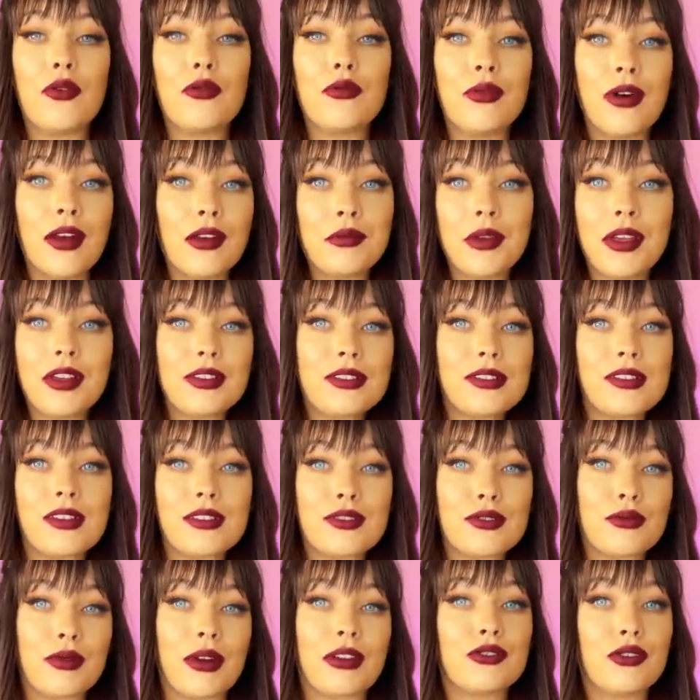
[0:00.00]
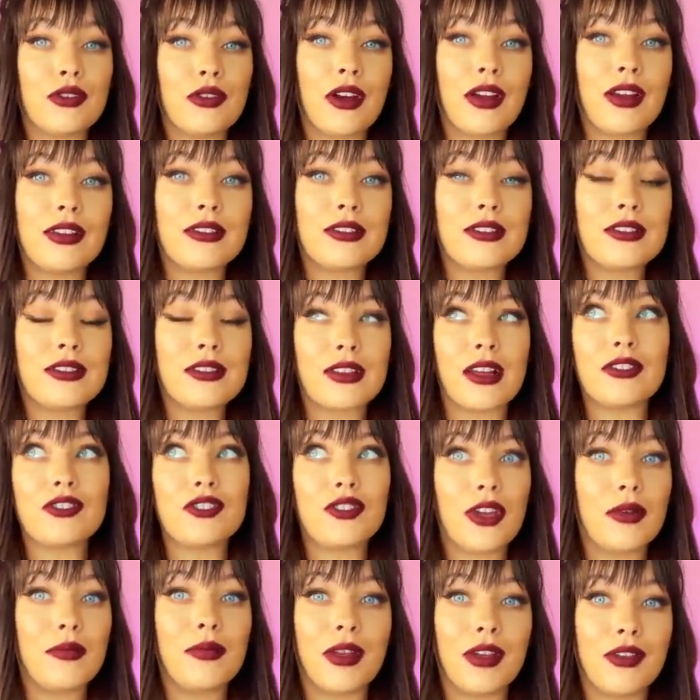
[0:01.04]
what makes this retrograde such
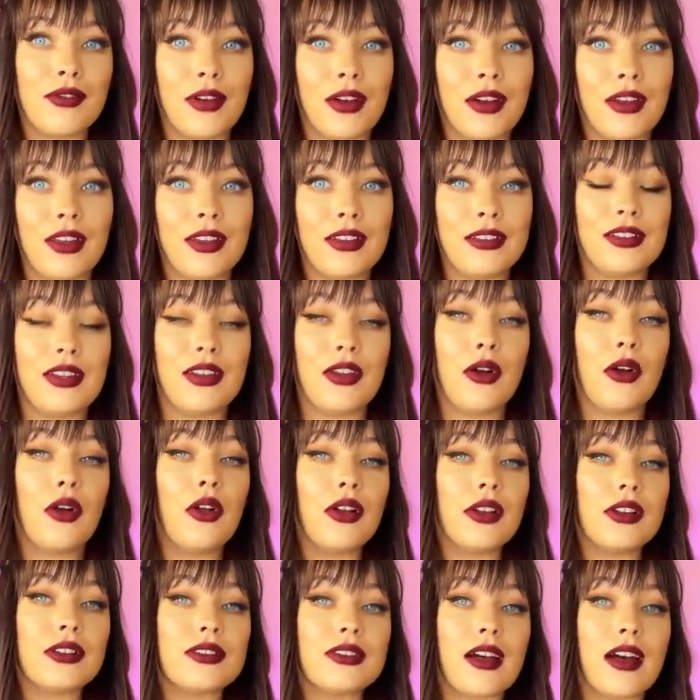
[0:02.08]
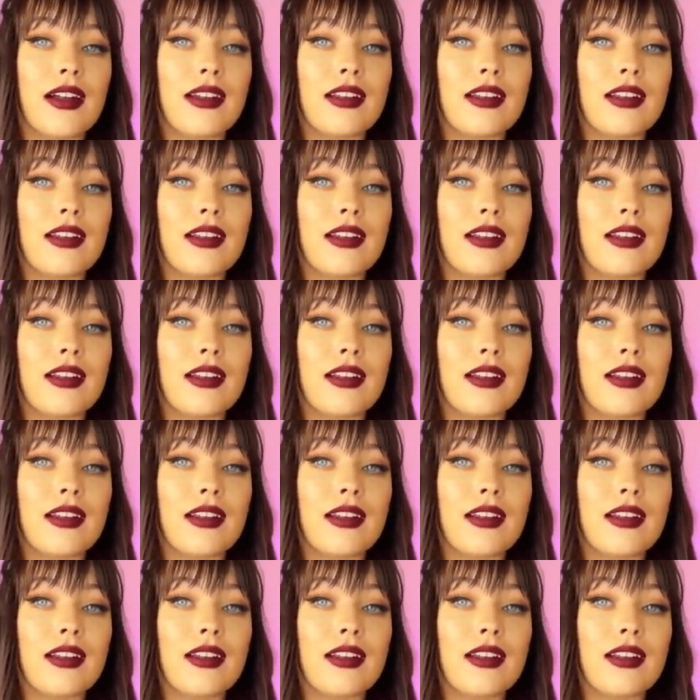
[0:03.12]
a big fucking deal is that